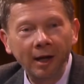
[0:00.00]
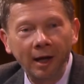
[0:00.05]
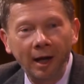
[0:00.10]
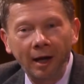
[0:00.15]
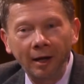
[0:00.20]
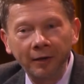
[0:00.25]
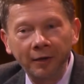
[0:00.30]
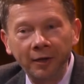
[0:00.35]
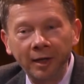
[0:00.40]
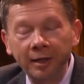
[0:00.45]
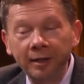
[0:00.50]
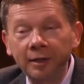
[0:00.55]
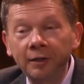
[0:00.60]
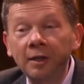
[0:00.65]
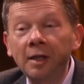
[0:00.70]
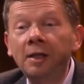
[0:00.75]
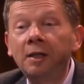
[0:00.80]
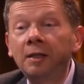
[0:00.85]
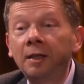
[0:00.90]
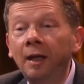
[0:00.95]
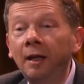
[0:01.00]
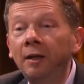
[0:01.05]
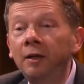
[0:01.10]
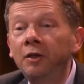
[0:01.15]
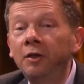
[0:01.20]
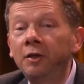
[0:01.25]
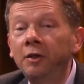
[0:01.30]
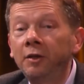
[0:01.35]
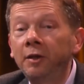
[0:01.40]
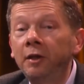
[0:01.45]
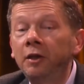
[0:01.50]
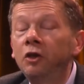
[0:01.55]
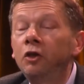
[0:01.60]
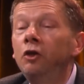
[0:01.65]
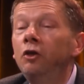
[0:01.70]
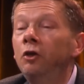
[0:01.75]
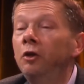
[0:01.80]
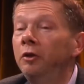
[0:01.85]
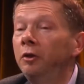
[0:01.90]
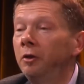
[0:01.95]
that is intelligence that is
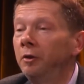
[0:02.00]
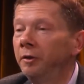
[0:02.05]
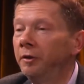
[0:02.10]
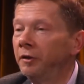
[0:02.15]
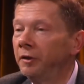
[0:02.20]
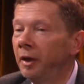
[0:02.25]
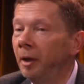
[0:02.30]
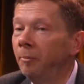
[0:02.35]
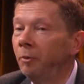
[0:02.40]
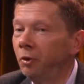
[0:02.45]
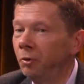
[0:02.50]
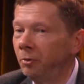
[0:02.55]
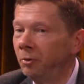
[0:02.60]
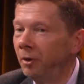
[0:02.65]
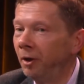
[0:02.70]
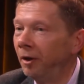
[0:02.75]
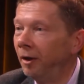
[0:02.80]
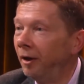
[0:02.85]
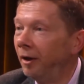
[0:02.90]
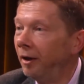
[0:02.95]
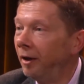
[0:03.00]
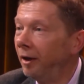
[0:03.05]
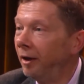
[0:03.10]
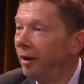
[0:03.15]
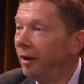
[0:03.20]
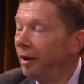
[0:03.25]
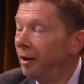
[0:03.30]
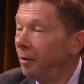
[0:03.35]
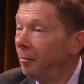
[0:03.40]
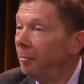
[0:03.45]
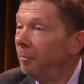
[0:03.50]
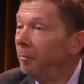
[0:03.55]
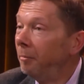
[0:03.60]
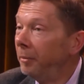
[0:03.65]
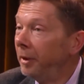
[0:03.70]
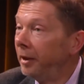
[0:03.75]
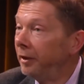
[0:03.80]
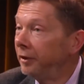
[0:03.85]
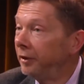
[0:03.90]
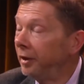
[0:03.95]
non-conceptual.
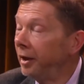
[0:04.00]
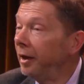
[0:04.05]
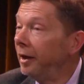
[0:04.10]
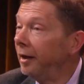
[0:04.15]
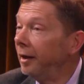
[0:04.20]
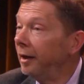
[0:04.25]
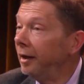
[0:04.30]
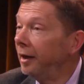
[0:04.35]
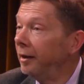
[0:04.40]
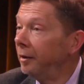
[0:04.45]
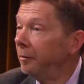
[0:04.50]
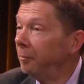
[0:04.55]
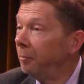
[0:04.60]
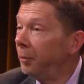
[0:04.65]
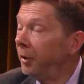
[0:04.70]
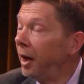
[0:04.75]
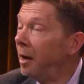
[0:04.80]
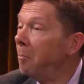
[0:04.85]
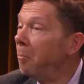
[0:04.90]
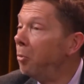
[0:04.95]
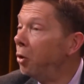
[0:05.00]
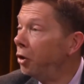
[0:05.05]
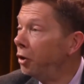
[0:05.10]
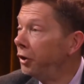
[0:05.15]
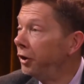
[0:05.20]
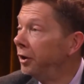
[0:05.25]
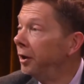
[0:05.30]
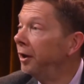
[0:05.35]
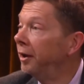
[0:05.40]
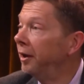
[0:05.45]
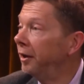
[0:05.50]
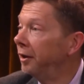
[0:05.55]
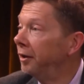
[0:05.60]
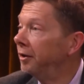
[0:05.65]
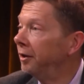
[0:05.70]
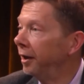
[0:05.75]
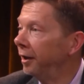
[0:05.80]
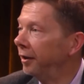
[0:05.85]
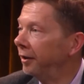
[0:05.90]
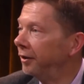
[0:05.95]
It's primordial
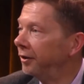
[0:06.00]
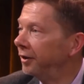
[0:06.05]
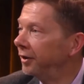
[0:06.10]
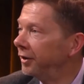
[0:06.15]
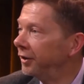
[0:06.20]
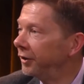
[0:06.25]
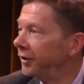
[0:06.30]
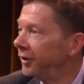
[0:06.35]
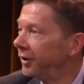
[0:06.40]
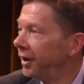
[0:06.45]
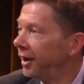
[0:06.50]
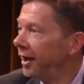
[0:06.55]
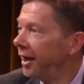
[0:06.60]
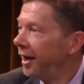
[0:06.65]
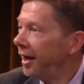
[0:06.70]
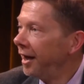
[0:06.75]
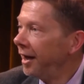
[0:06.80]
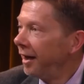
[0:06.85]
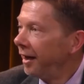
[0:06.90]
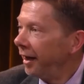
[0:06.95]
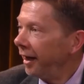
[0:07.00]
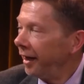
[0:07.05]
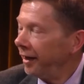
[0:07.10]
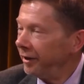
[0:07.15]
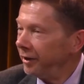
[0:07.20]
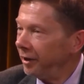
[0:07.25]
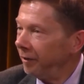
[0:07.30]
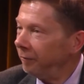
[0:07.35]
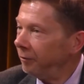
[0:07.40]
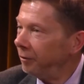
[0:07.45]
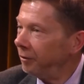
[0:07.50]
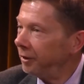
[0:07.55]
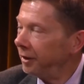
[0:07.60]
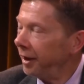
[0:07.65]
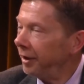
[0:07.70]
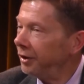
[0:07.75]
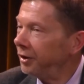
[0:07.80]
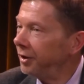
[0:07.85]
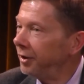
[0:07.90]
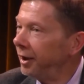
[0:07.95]
intelligence. And if you
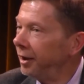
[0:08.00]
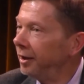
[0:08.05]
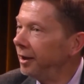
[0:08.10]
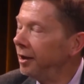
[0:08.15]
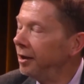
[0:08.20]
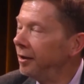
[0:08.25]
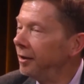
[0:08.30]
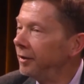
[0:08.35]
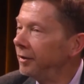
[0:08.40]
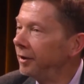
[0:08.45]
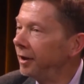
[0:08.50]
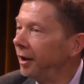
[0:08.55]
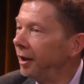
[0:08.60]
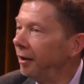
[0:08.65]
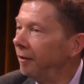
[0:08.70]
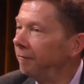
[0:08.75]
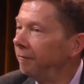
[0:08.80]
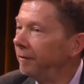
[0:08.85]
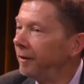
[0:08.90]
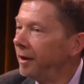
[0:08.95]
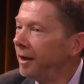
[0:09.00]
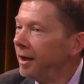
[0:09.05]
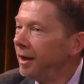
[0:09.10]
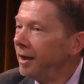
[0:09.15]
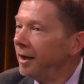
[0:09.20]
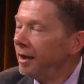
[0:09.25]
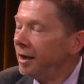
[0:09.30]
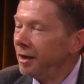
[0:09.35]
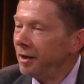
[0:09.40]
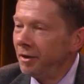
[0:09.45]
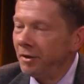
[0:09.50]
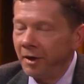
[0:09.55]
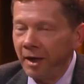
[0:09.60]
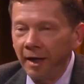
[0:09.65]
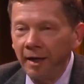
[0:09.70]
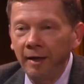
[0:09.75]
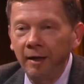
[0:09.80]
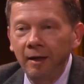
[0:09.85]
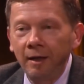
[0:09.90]
touch that in yourself, then